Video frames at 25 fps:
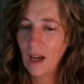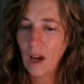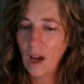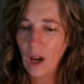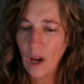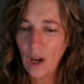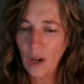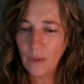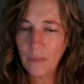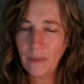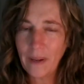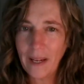
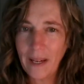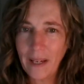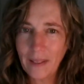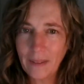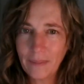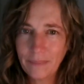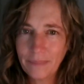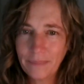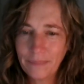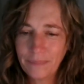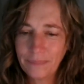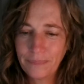All right,
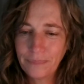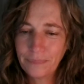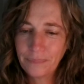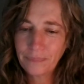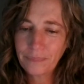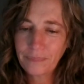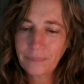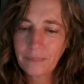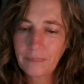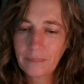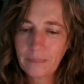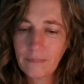
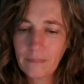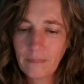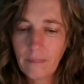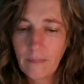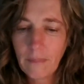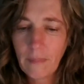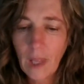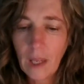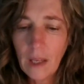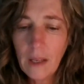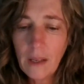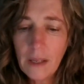
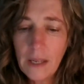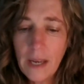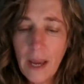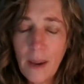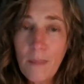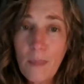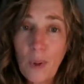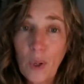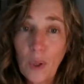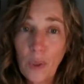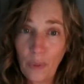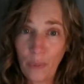
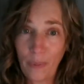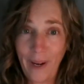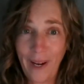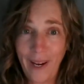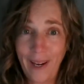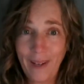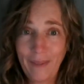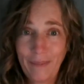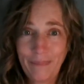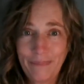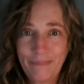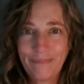number
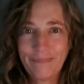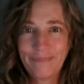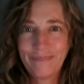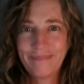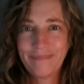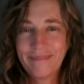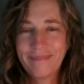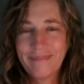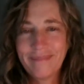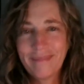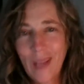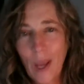3,
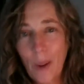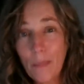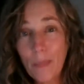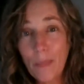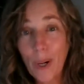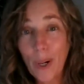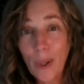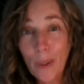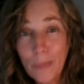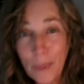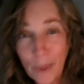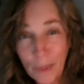
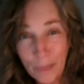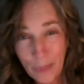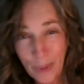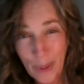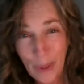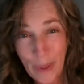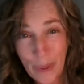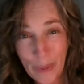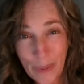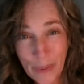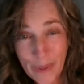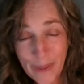purple
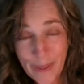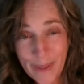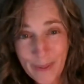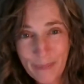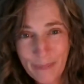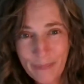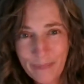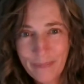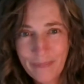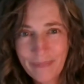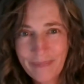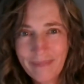prose.
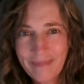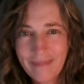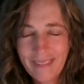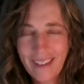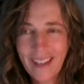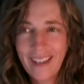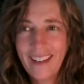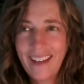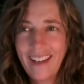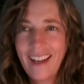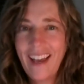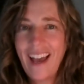
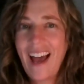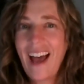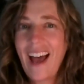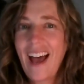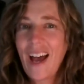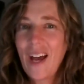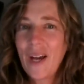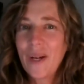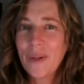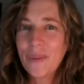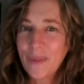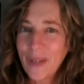
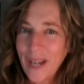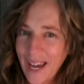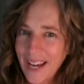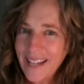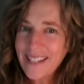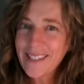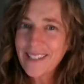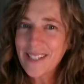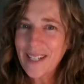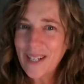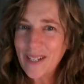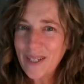When I
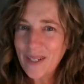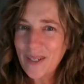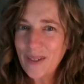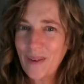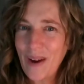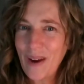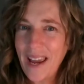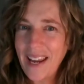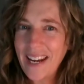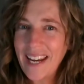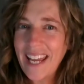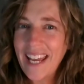started
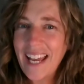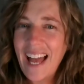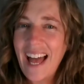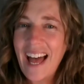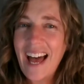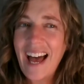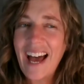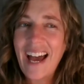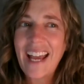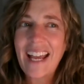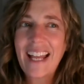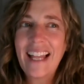writing,
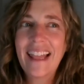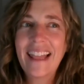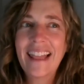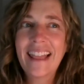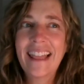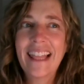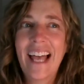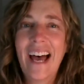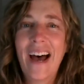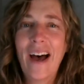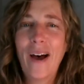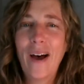I
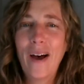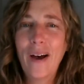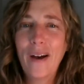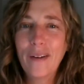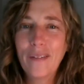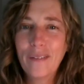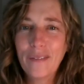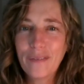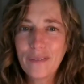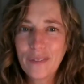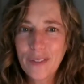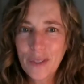
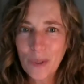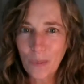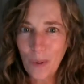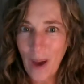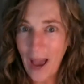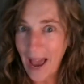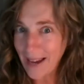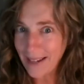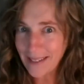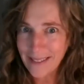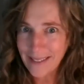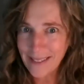loved
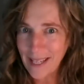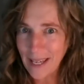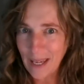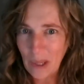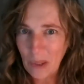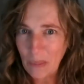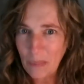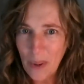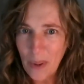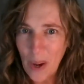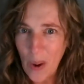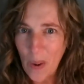
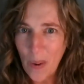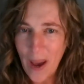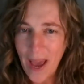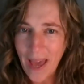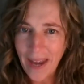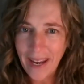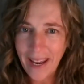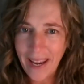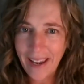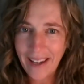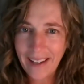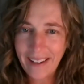waxing
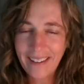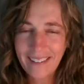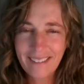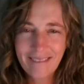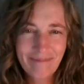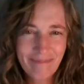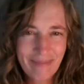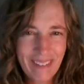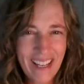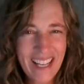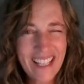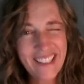poetic.
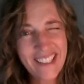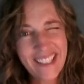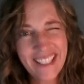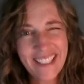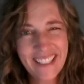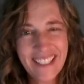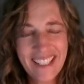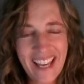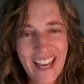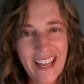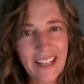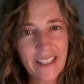I
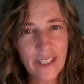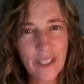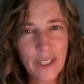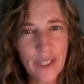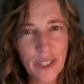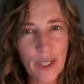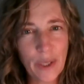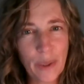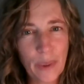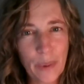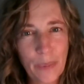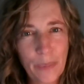still kind of
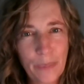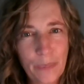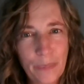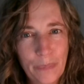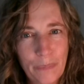do.